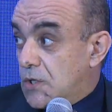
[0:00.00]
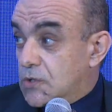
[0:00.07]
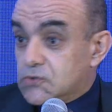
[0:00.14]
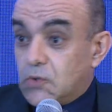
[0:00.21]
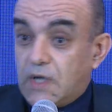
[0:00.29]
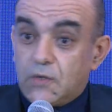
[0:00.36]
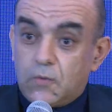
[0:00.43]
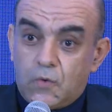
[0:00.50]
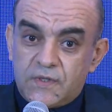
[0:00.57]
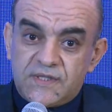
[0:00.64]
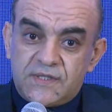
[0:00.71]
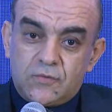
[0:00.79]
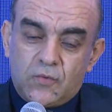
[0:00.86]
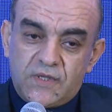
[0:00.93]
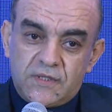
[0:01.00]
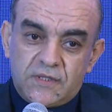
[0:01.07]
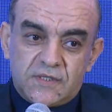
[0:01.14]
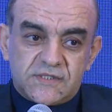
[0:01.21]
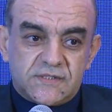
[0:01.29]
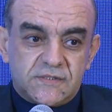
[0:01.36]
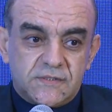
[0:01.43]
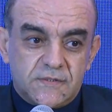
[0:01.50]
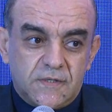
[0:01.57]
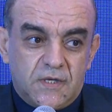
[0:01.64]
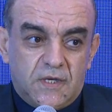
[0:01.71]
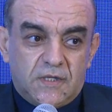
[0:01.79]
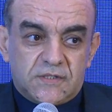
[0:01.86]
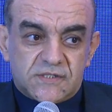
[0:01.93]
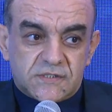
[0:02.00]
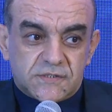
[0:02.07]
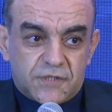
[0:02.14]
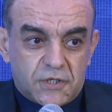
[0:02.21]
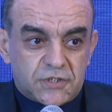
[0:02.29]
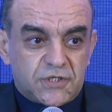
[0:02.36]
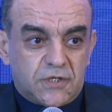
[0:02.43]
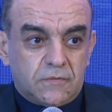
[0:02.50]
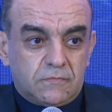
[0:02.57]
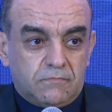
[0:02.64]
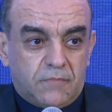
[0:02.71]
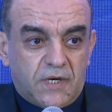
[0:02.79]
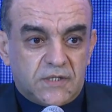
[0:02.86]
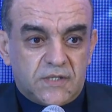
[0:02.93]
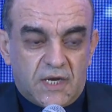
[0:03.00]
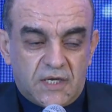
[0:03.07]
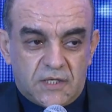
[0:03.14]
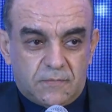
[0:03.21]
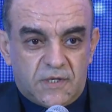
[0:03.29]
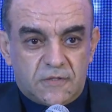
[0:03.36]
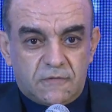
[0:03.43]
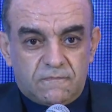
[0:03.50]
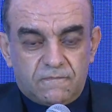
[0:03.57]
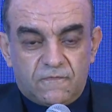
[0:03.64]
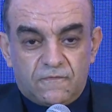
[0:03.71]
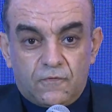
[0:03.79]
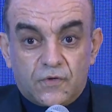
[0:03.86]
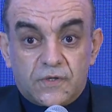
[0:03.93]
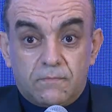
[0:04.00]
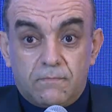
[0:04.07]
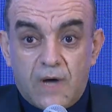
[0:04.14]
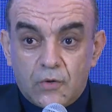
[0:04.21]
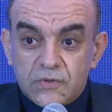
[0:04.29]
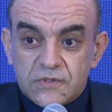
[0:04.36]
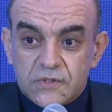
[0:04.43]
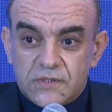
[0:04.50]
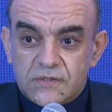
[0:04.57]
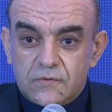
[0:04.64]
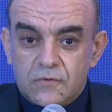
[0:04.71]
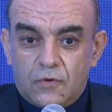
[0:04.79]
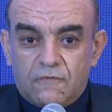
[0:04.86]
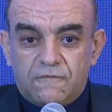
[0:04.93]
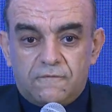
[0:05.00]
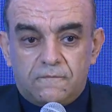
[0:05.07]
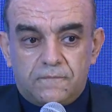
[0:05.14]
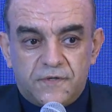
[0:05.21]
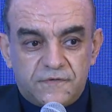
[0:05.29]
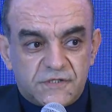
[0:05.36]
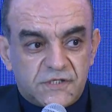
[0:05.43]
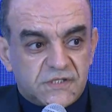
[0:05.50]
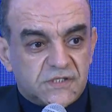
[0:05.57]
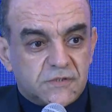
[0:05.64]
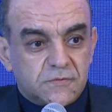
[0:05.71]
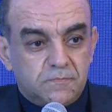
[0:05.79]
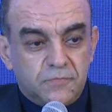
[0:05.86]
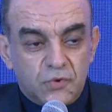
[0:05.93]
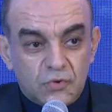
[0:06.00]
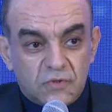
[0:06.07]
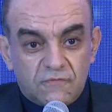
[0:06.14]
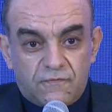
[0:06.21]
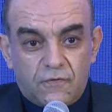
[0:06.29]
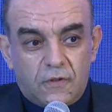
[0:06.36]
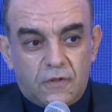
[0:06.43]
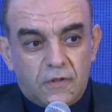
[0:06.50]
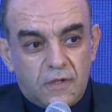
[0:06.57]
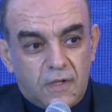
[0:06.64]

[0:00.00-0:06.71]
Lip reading: So I witnessed destruction by dynamite for mountain of precious, beautiful